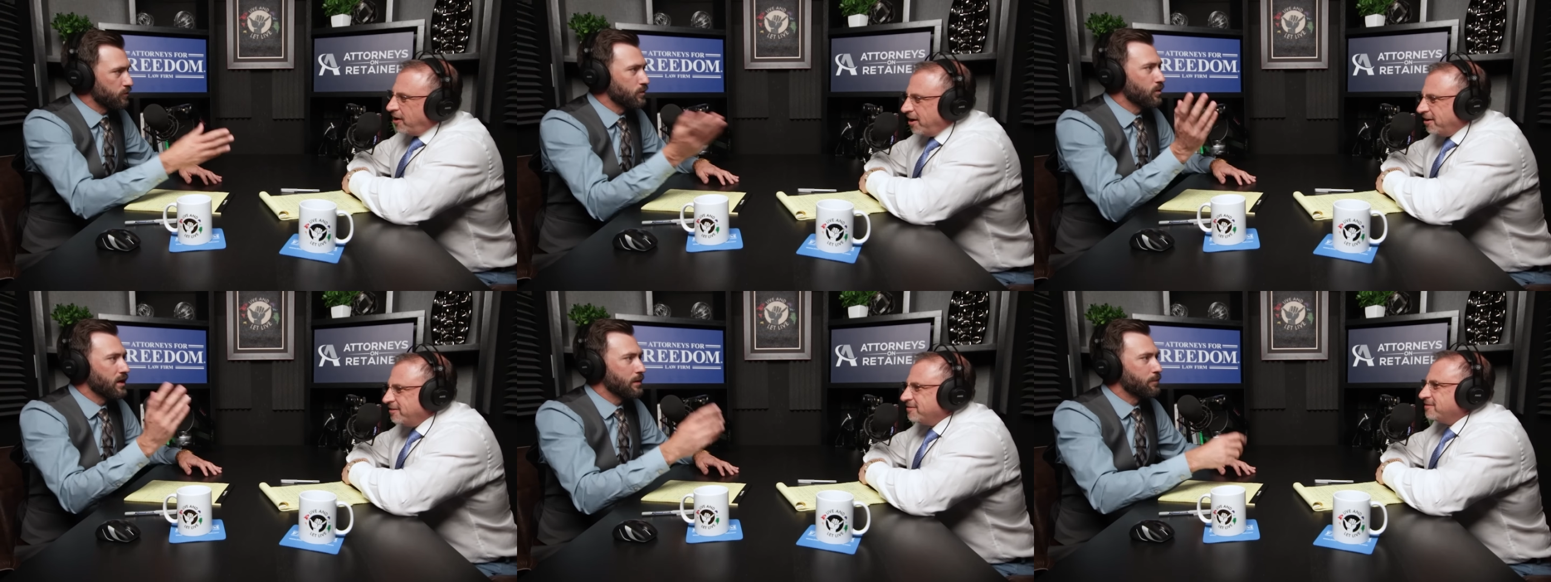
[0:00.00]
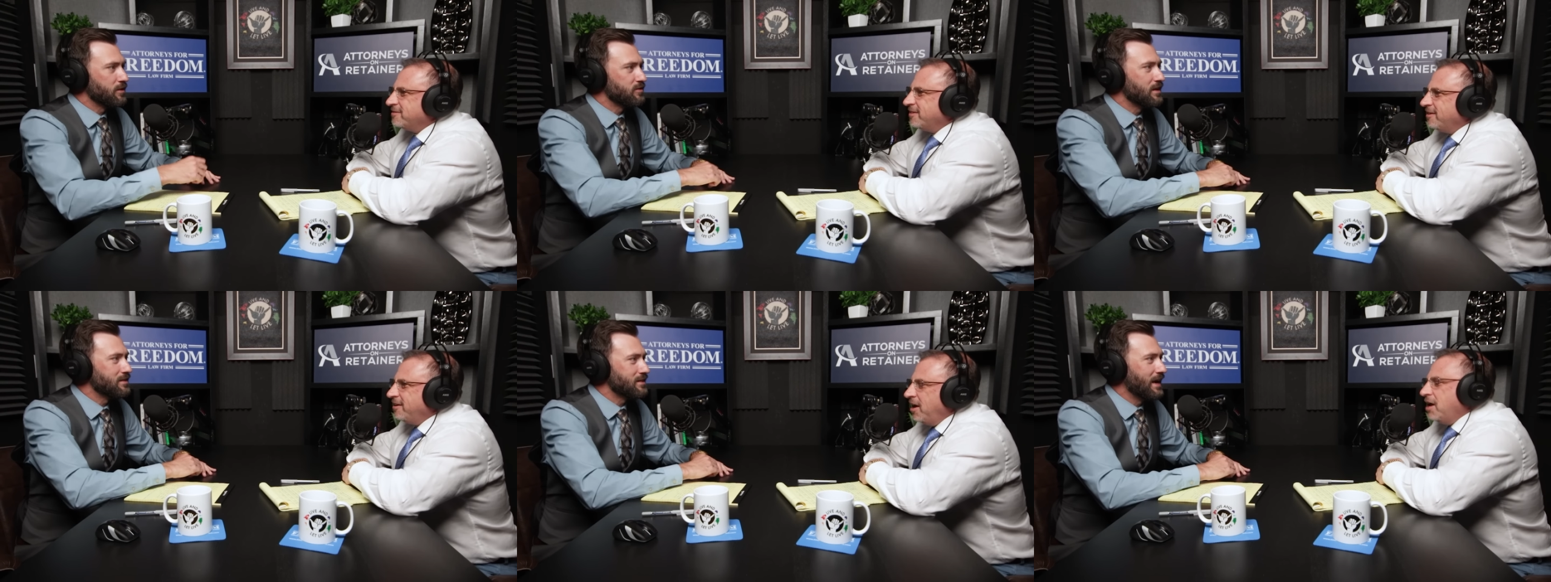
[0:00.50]
Speaker 1: So we want to
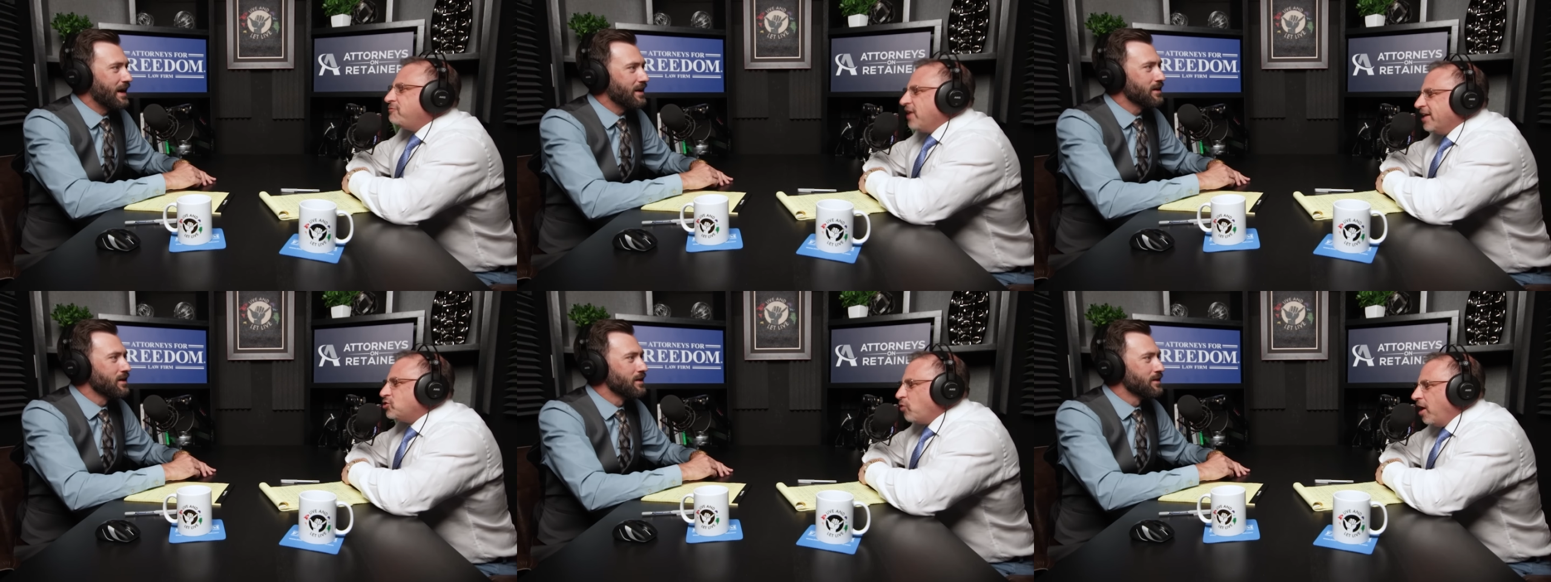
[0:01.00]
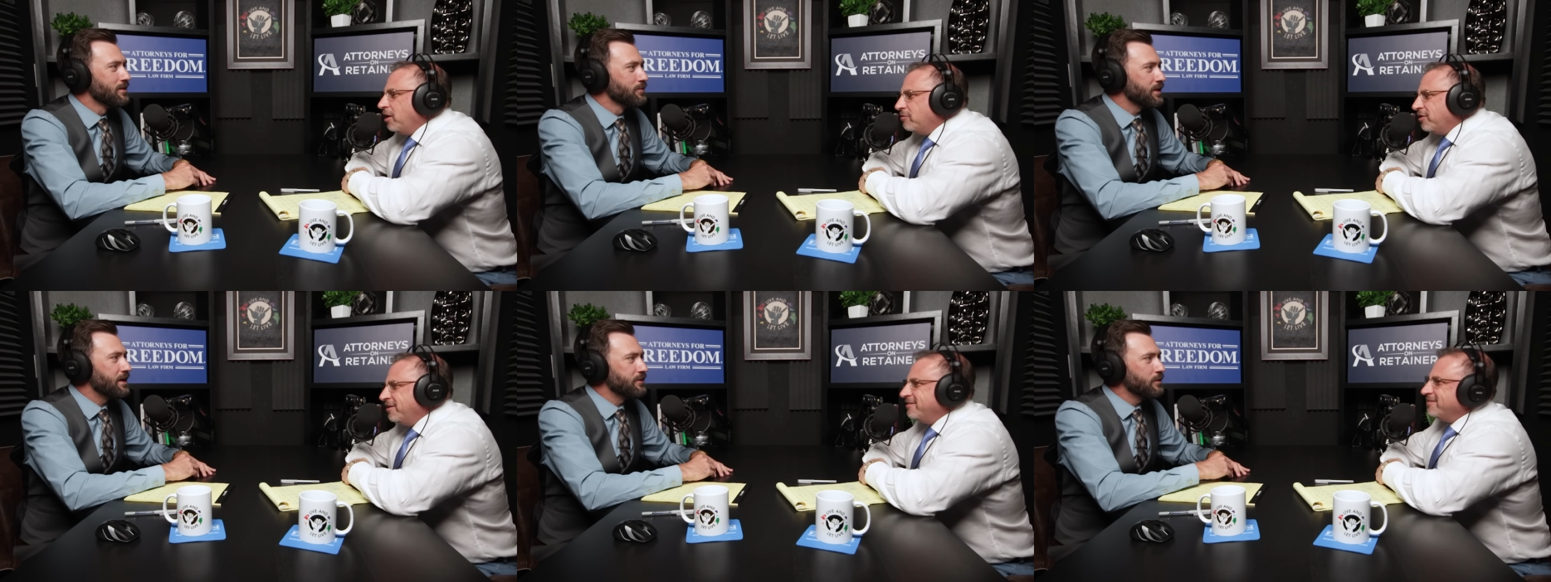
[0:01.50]
present that. If that's relevant.